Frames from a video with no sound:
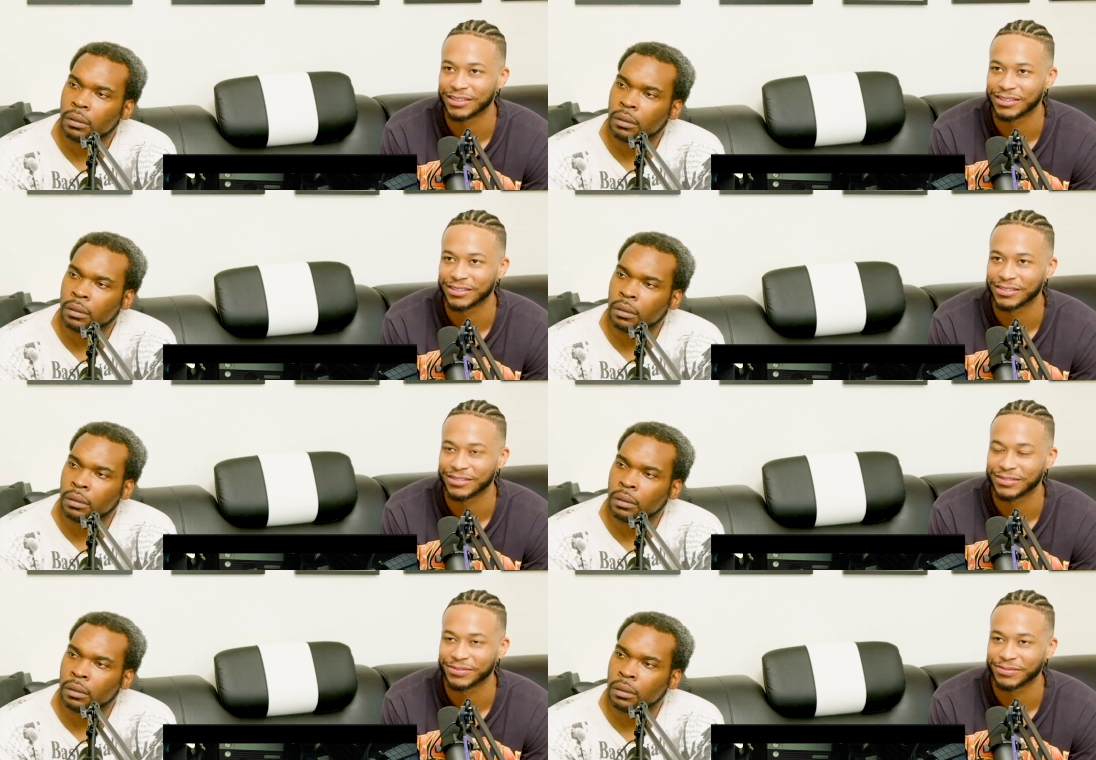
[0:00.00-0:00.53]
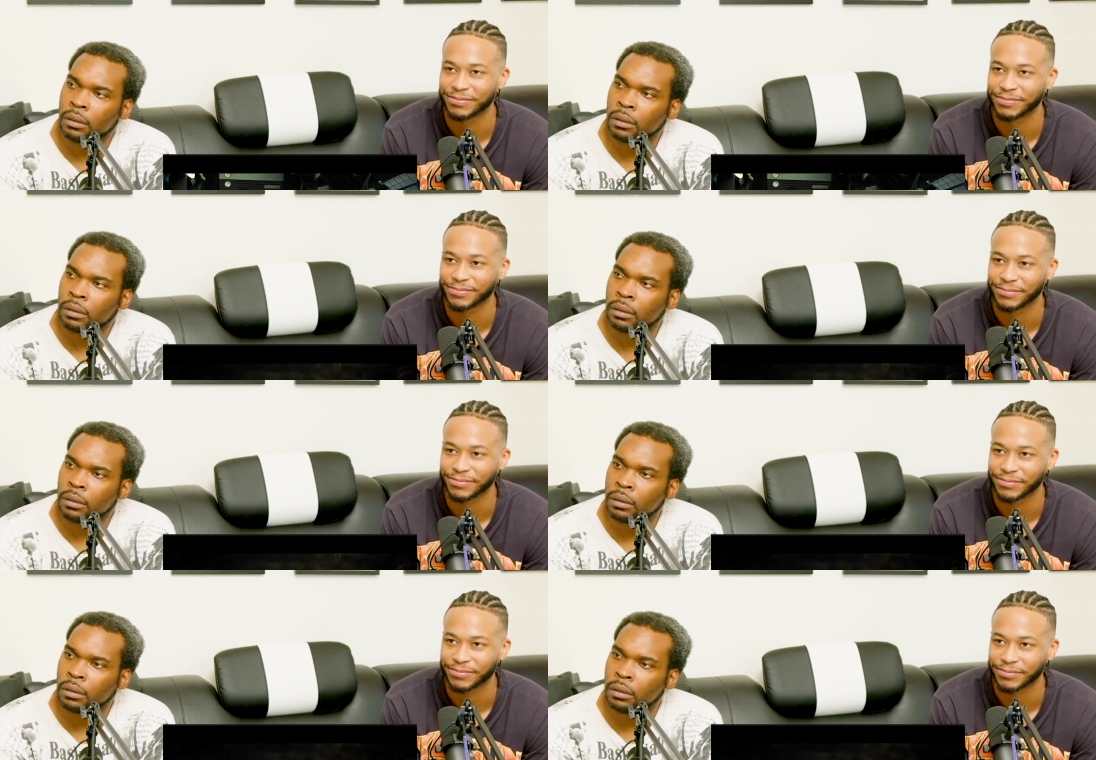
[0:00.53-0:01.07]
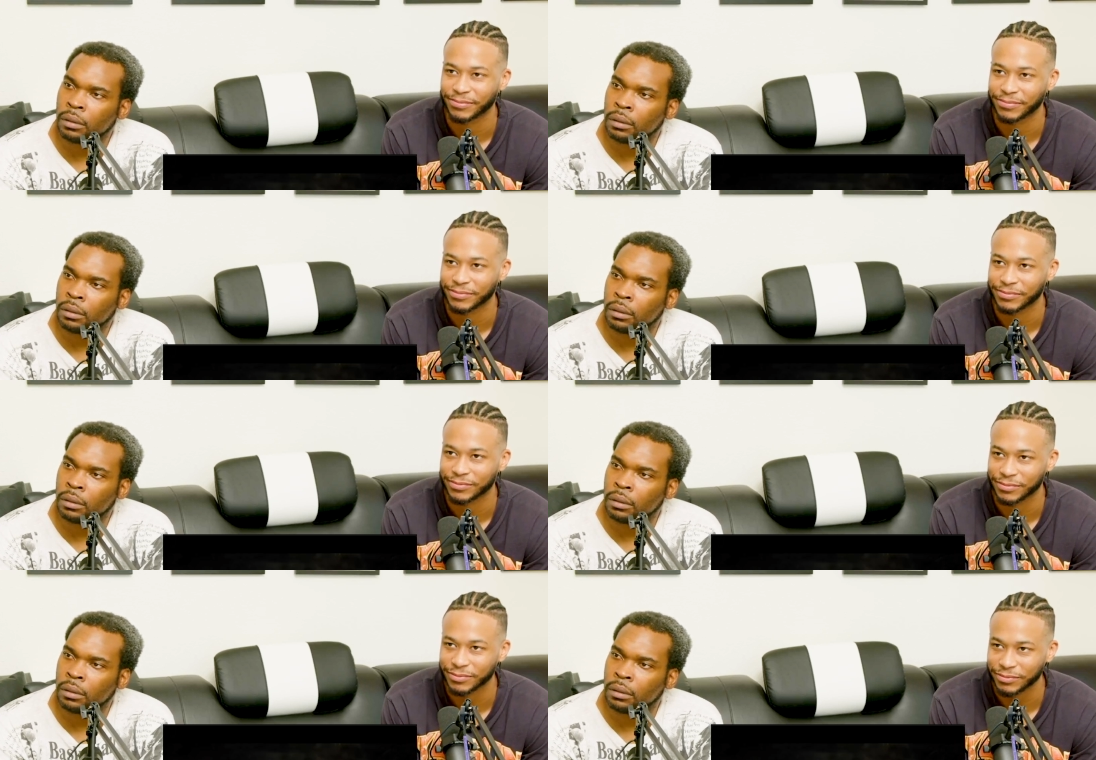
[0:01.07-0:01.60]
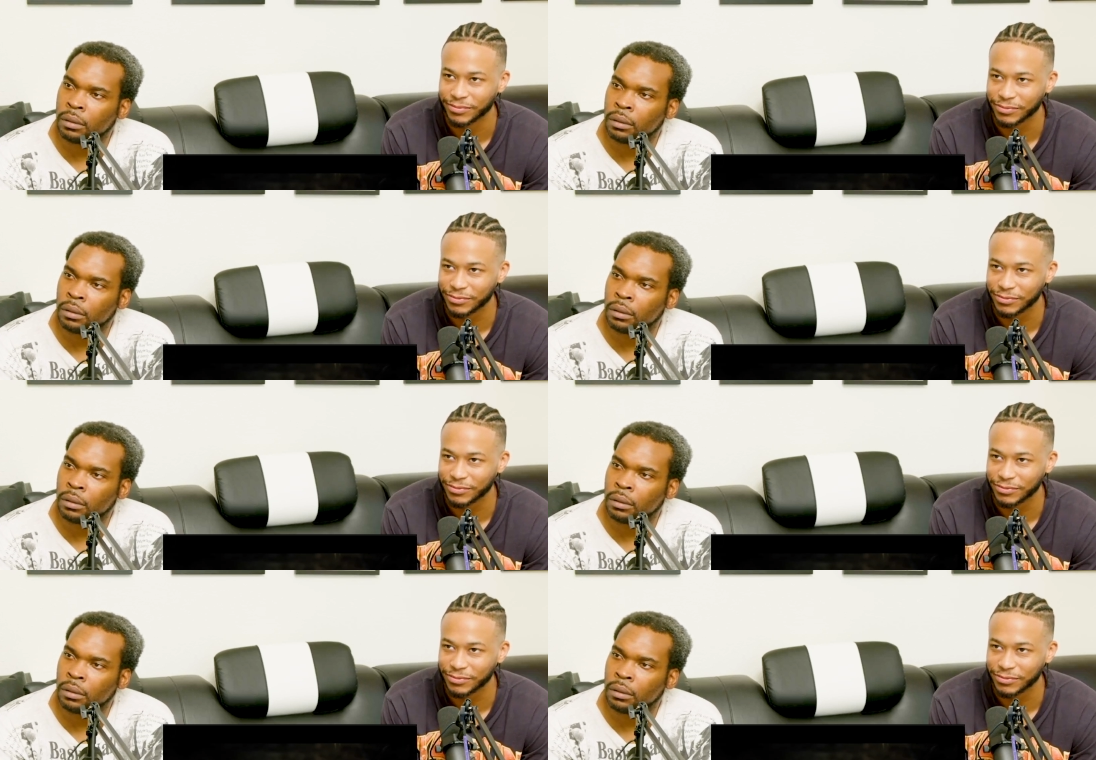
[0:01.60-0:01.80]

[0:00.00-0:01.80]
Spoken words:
Nothing is said.